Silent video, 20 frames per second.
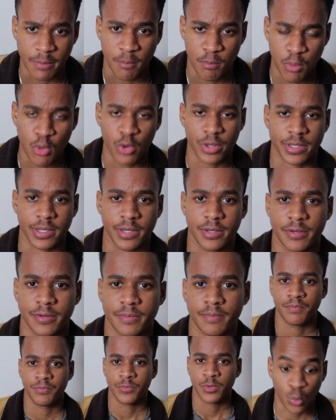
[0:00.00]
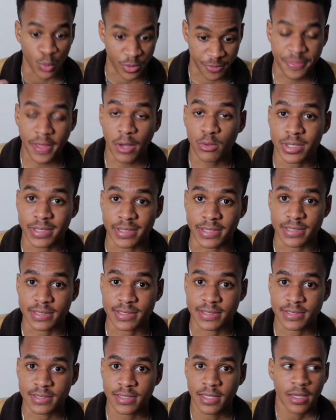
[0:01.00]
important. Without
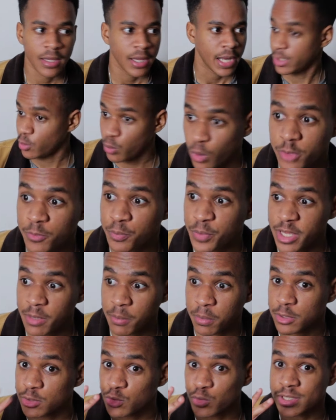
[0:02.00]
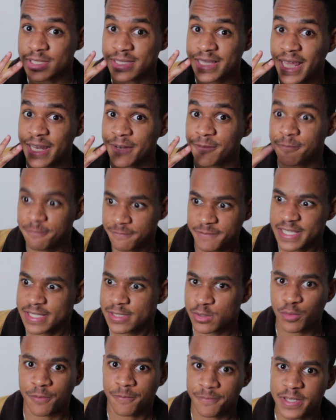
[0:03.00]
this, he won't be able to stand face
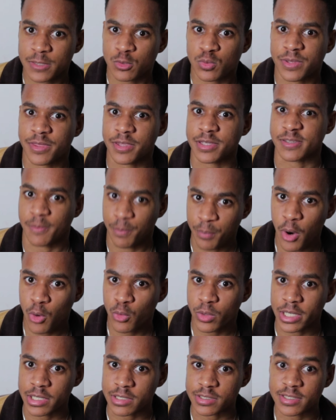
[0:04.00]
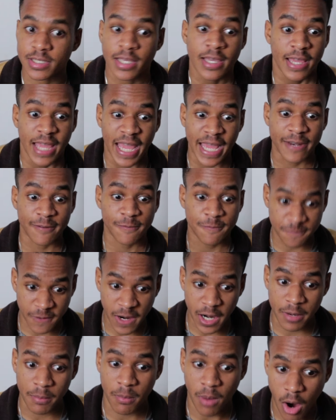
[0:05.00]
to face with his opponents and
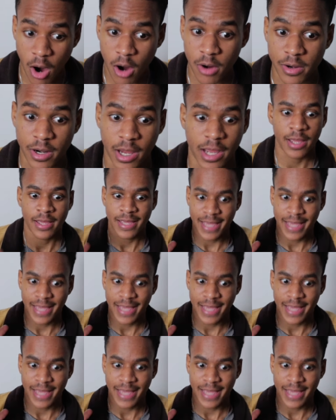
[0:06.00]
farm aura